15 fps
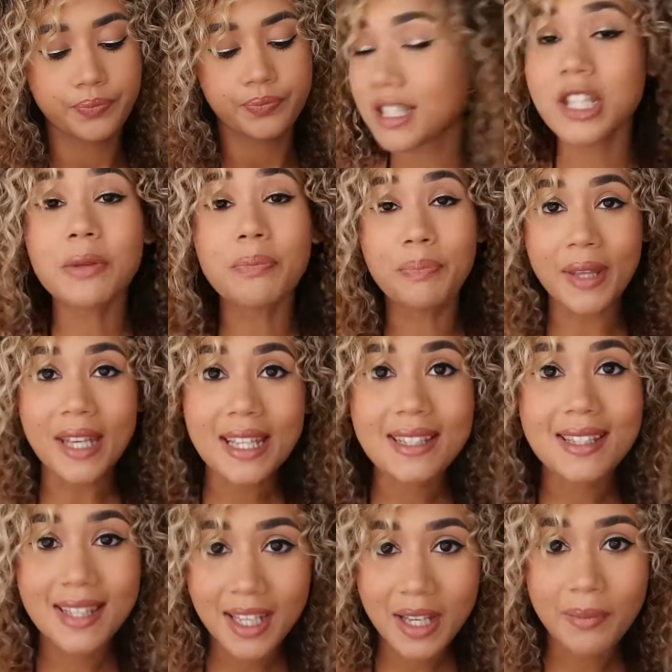So the
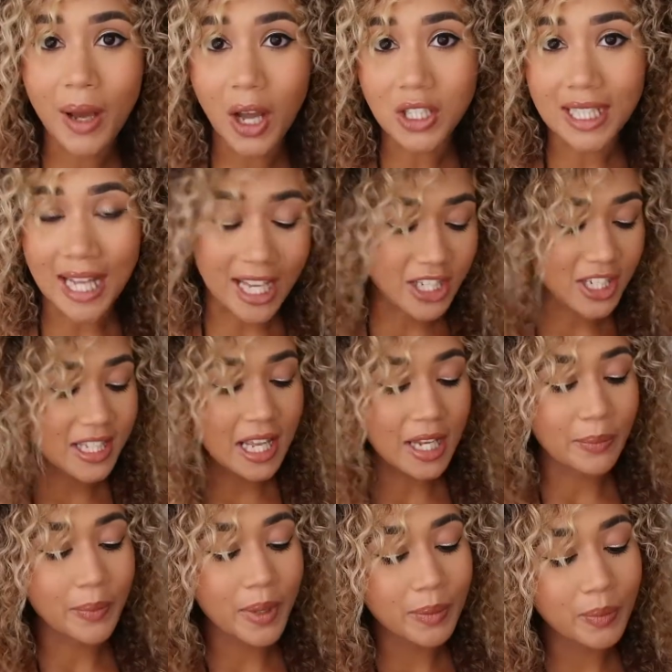biggest thing about lashes
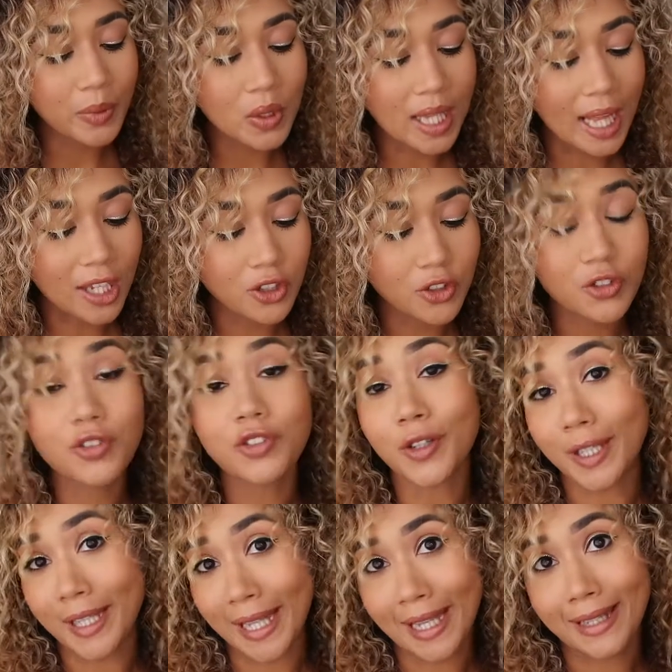that people like to
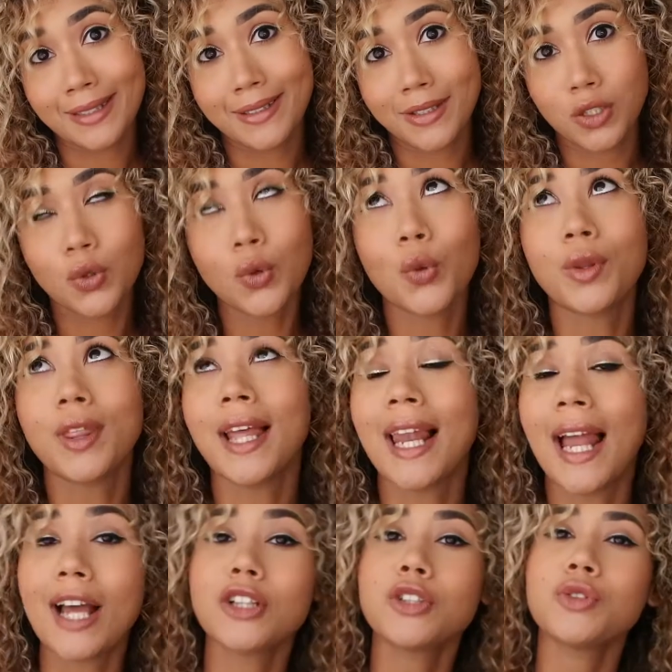forget, or they
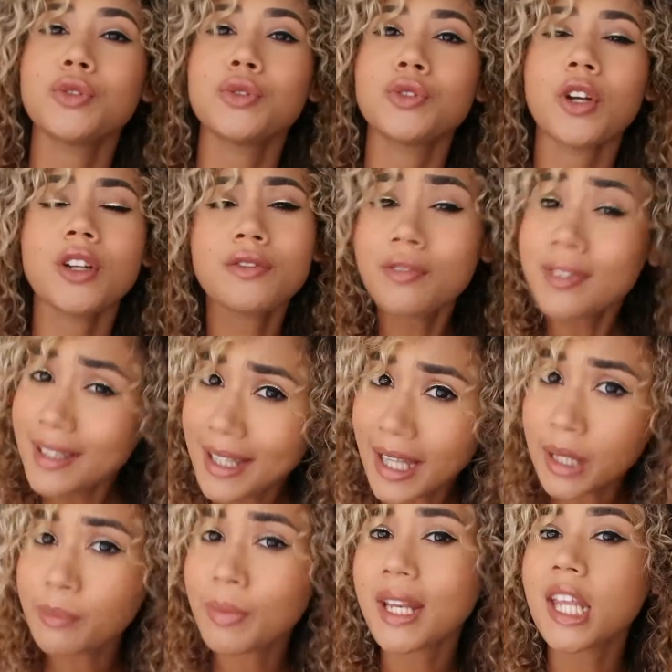like to not
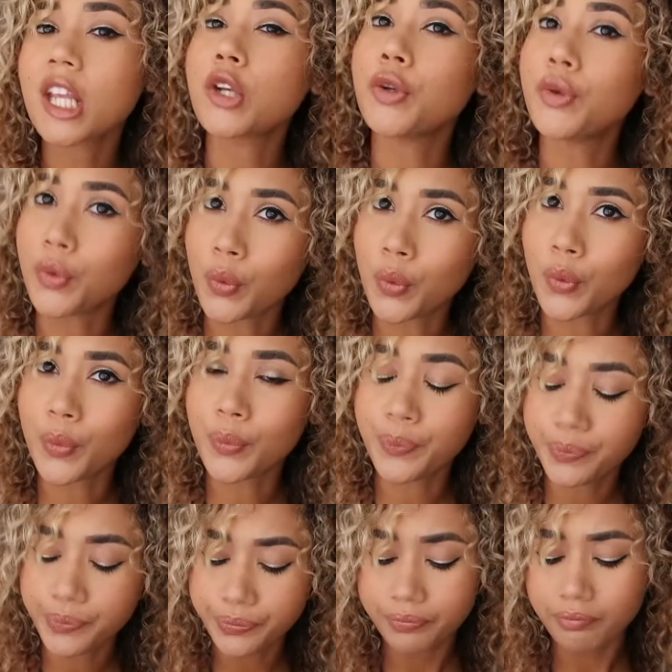forget but ignore,
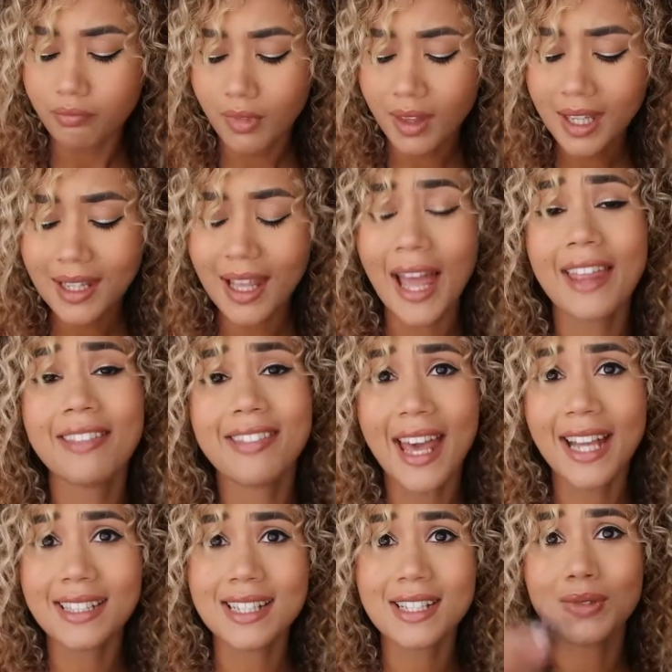and
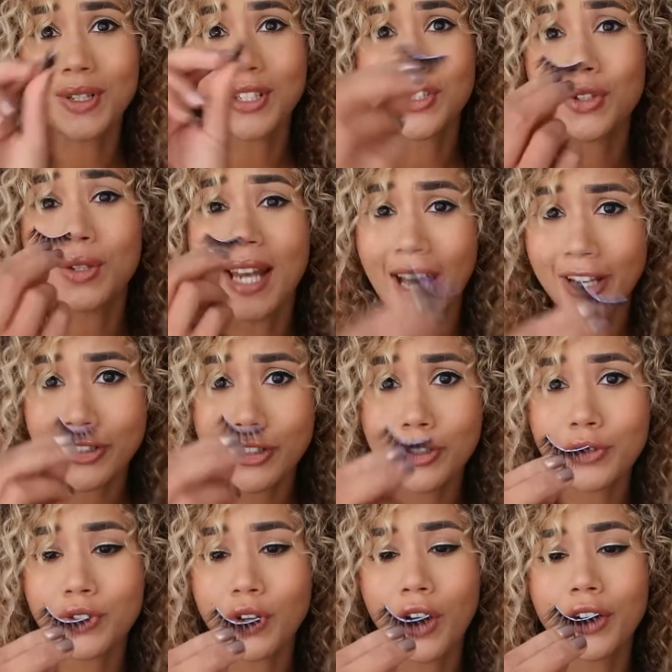that is once your lash
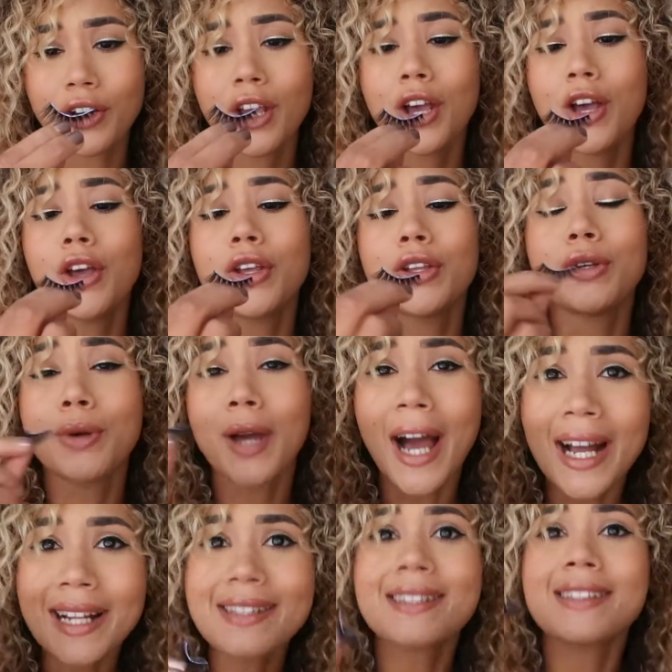glue is on, you
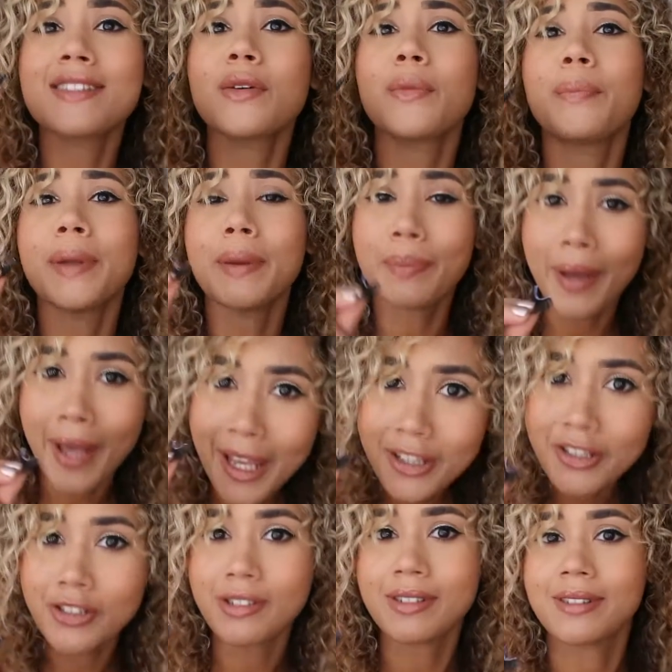got to be
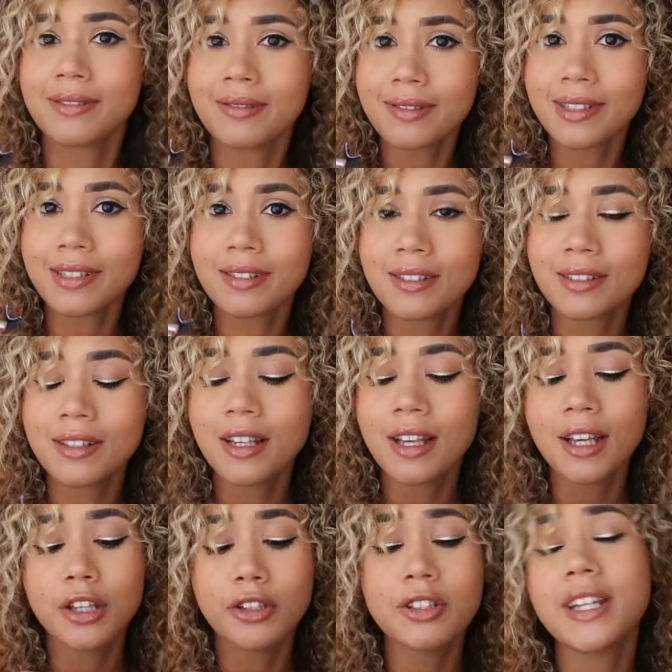patient.
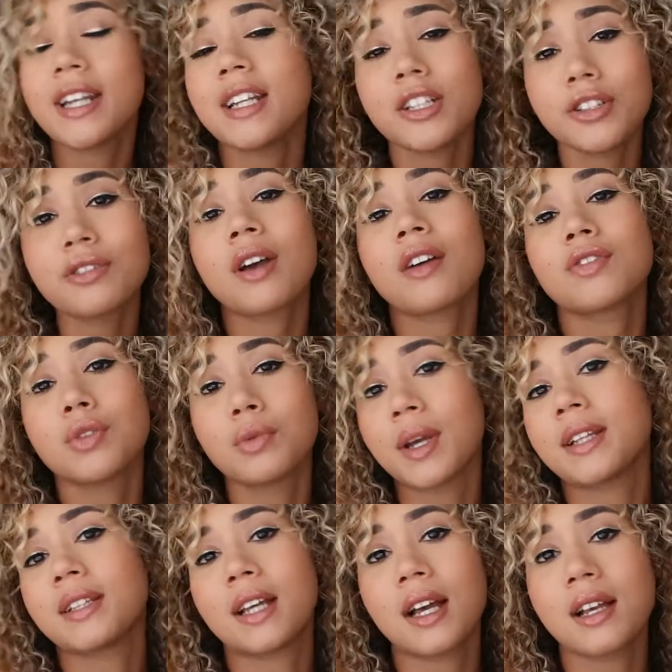You really do have to
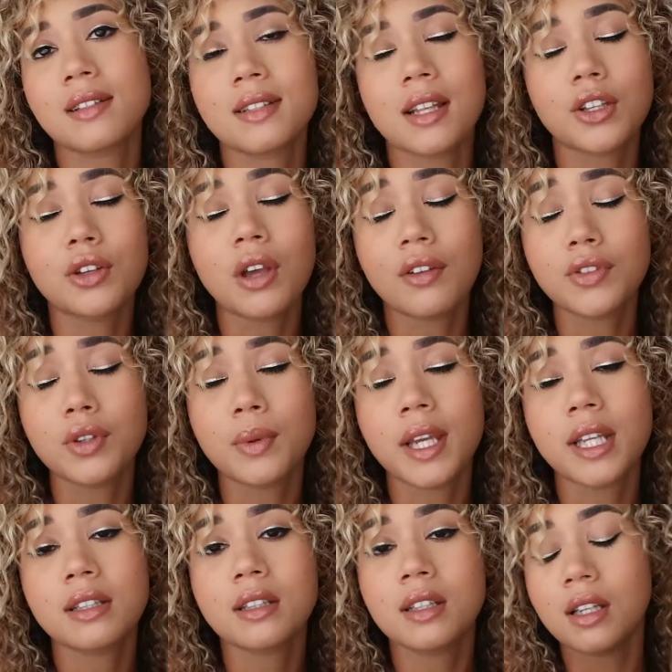wait, guys. Like you have to
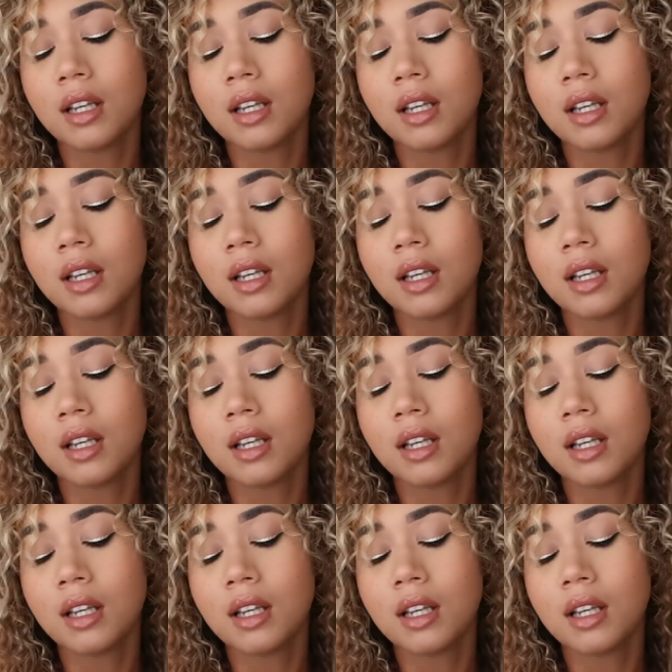wait.